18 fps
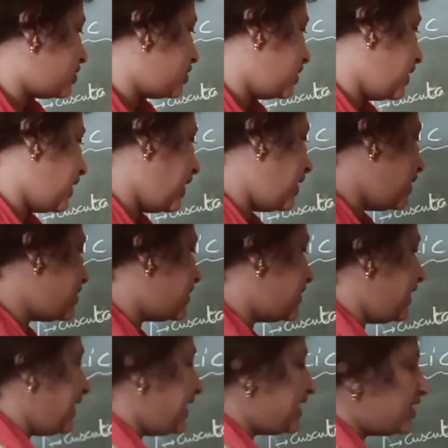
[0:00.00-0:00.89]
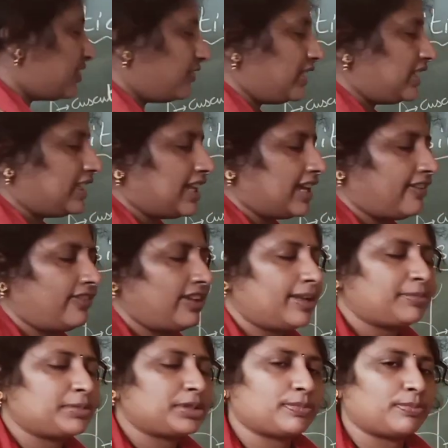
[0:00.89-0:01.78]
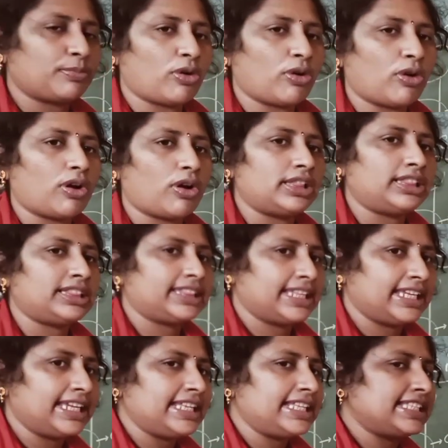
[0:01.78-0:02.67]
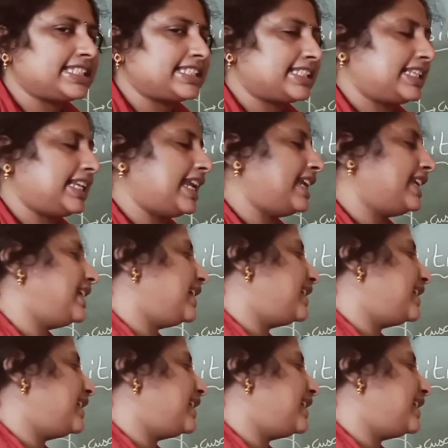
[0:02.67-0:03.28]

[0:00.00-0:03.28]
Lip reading: The seeds will develop small, thin, slender